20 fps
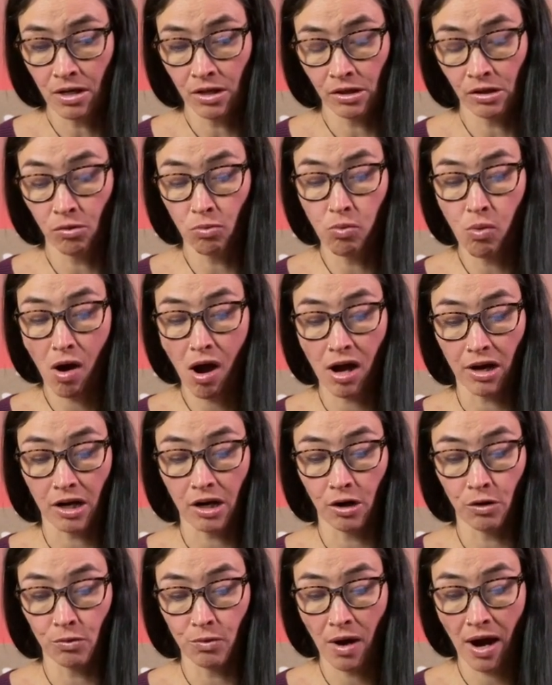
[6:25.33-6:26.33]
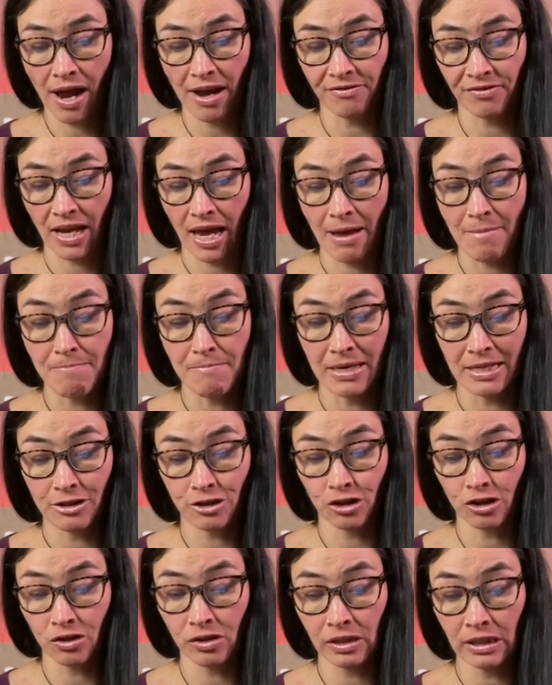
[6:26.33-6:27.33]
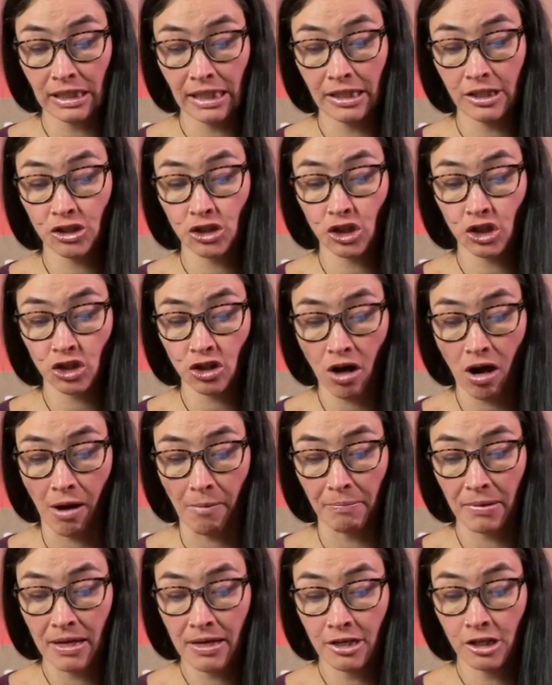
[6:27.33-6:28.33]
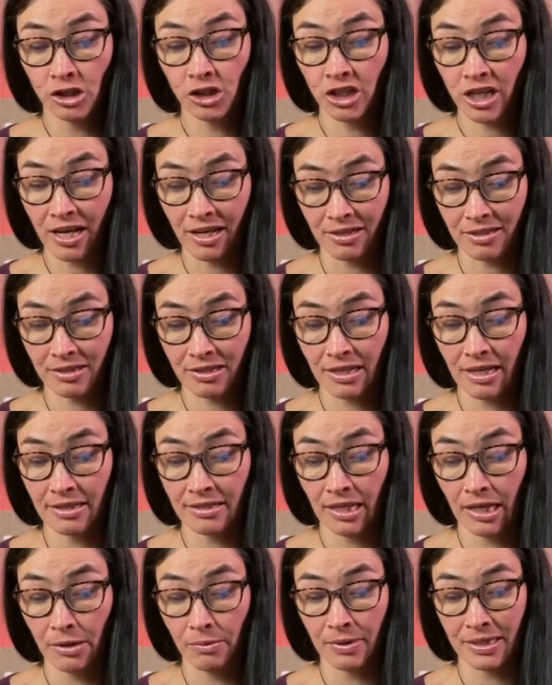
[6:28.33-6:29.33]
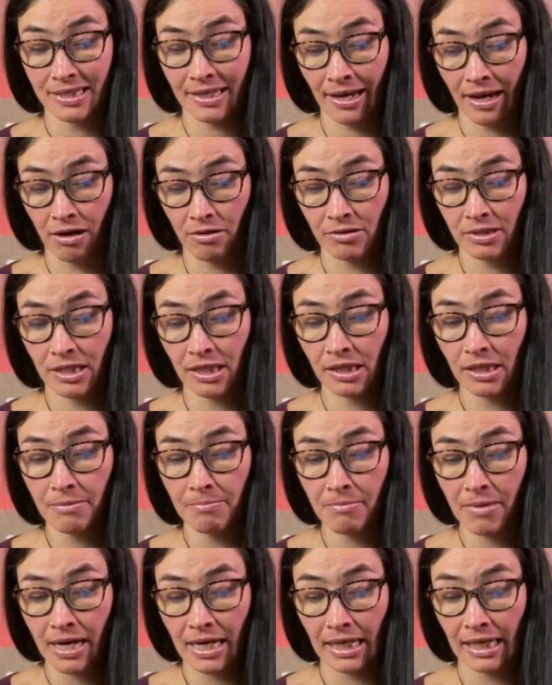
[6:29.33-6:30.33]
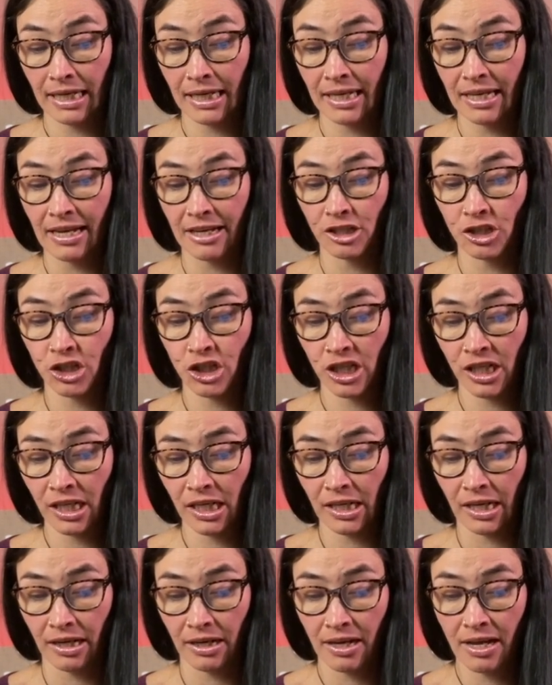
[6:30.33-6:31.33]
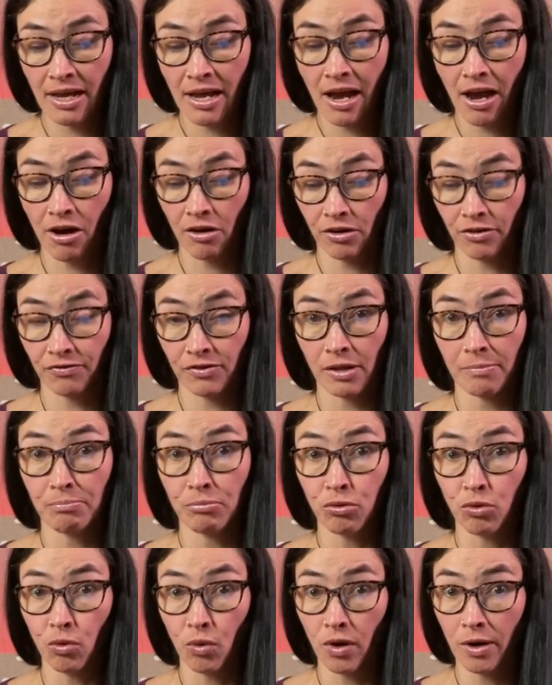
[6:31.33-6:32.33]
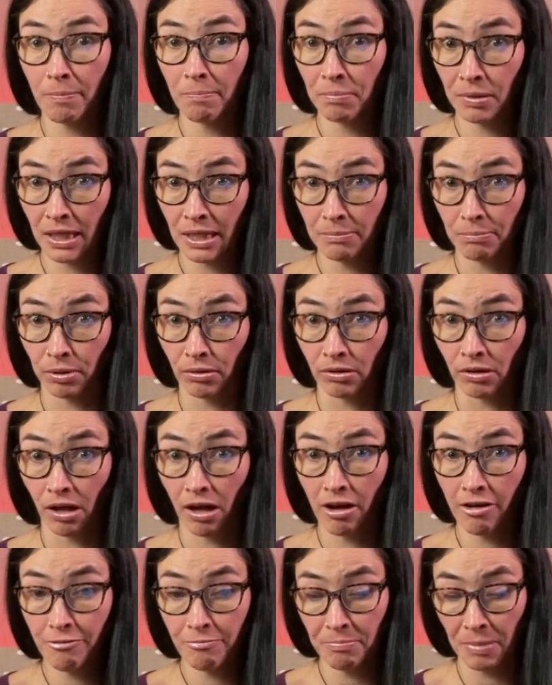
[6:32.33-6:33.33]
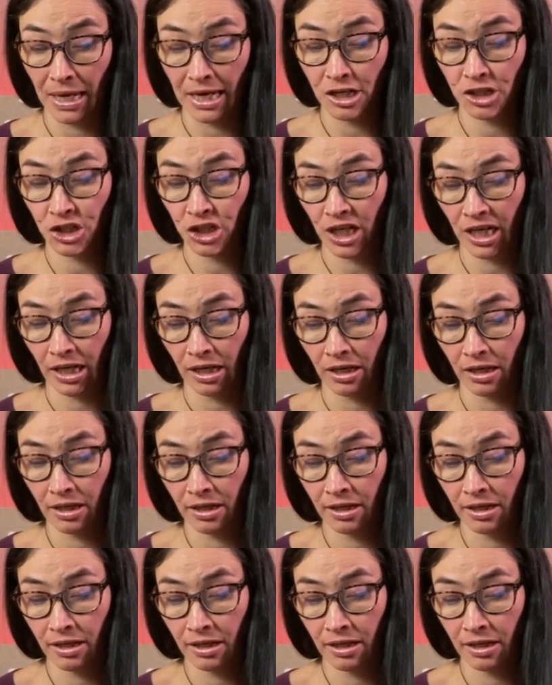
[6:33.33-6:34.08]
The wok arrived at Mr. Li's shop just as he was counting the money he had cheated out of the poor people of Beijing.